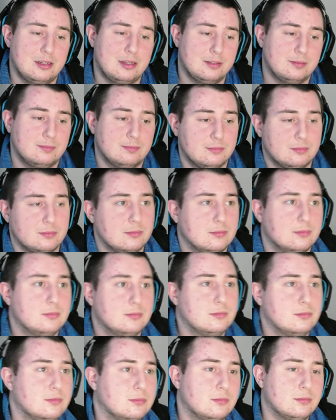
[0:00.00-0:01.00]

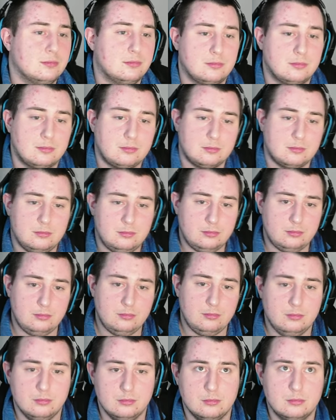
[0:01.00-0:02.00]

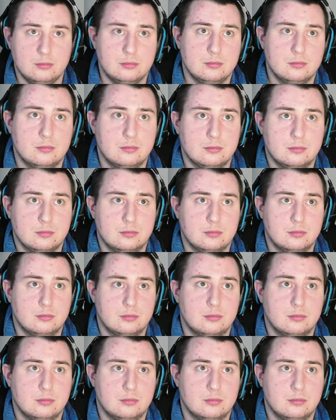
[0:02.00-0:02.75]
[no speech]